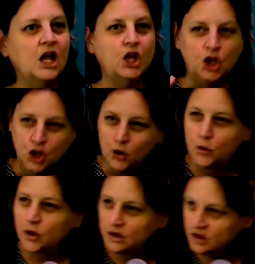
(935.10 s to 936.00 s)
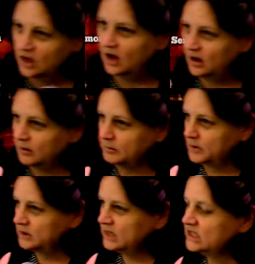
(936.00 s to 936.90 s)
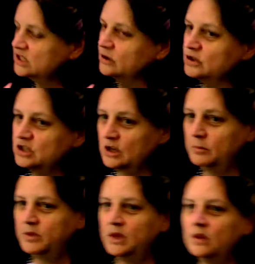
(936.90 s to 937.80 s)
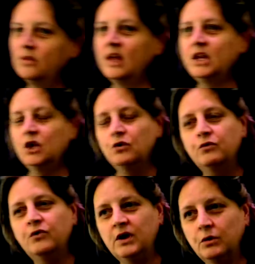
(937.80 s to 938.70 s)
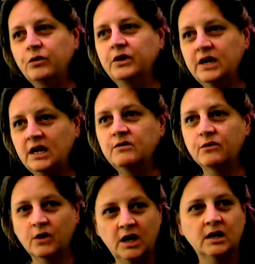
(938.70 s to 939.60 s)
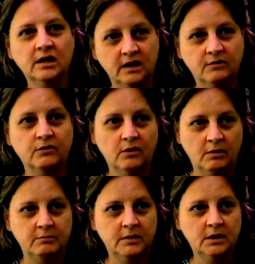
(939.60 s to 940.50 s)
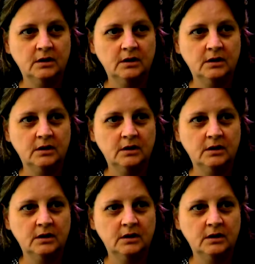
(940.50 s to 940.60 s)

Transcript: you can come. Is there something that you feel the need for healing from?